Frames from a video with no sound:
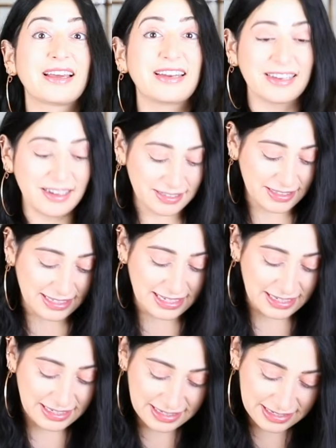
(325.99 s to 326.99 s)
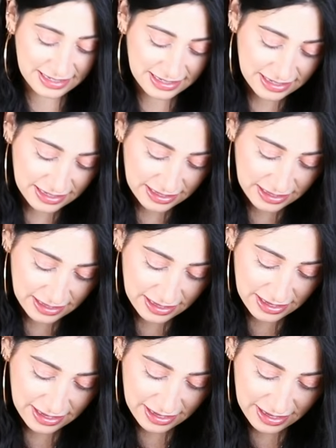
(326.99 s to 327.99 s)
going to cut a slice.
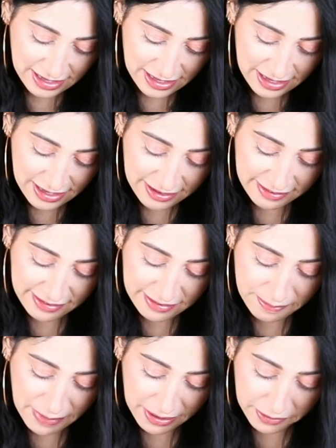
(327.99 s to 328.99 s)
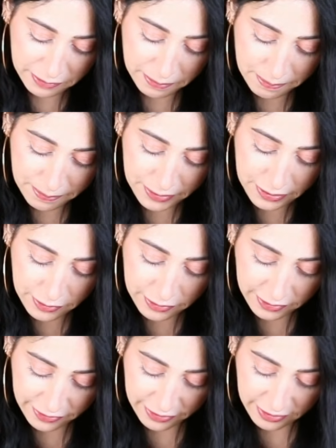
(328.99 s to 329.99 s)
It smells
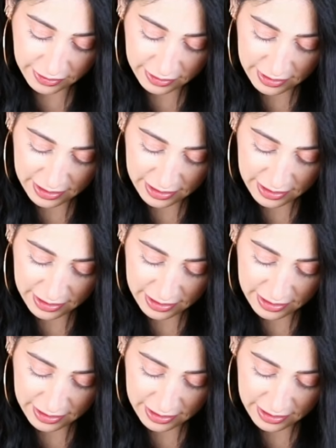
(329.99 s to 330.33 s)
beautiful.